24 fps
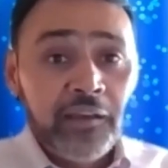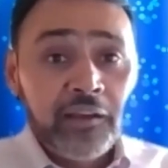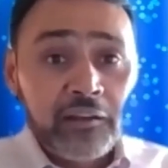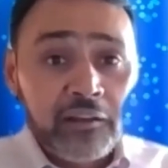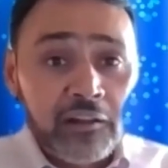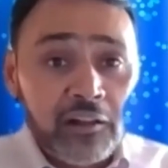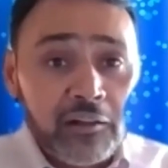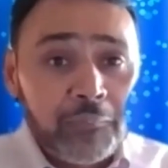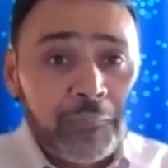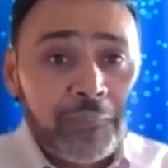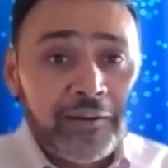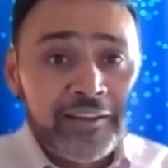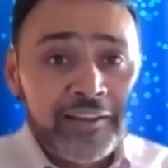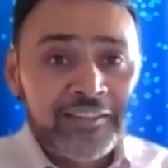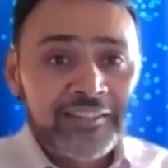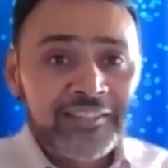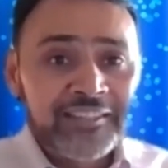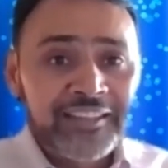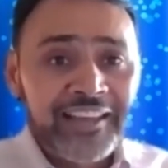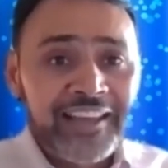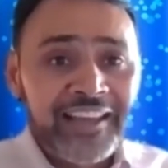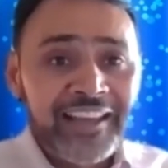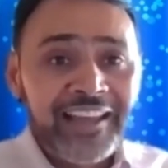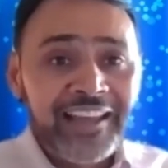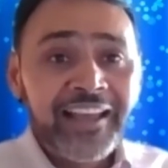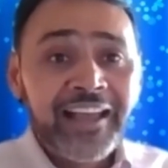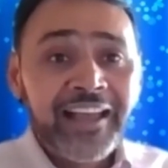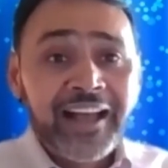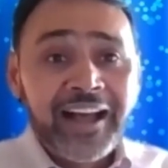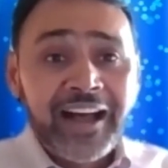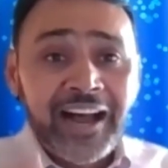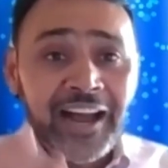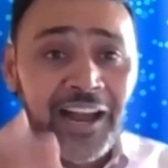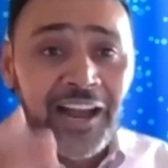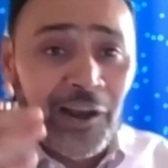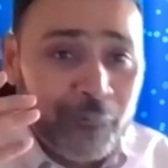culpa and saying,
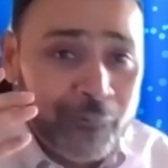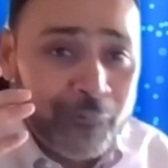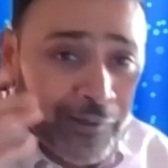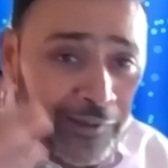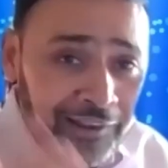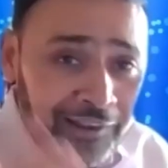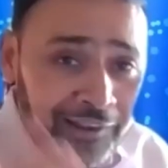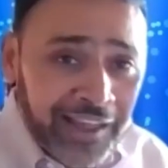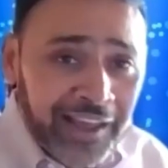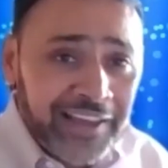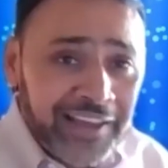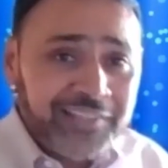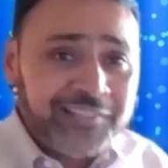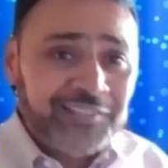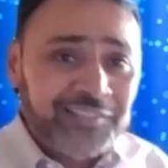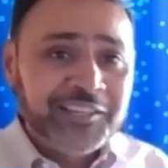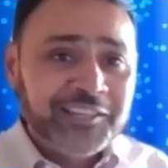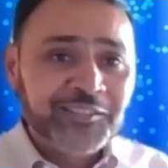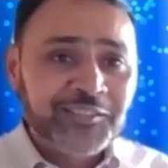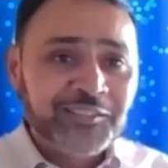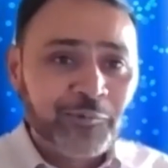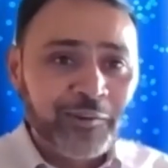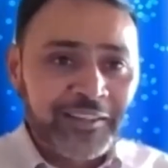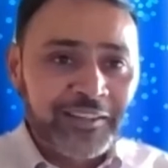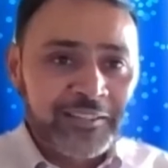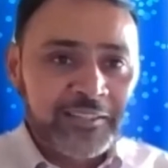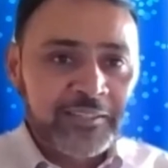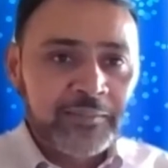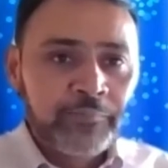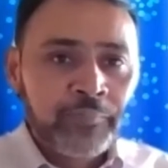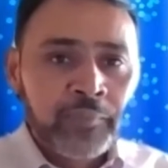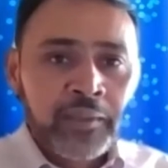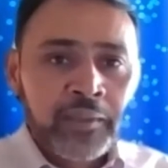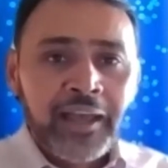I realize these risks,